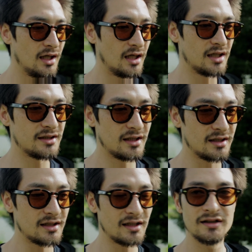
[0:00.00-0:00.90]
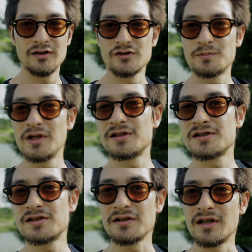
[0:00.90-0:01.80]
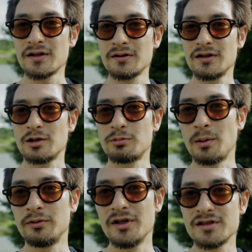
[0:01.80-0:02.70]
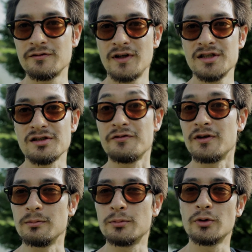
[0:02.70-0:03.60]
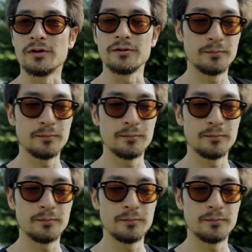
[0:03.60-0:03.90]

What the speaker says: And then getting those pieces together in the preparation phase are very important.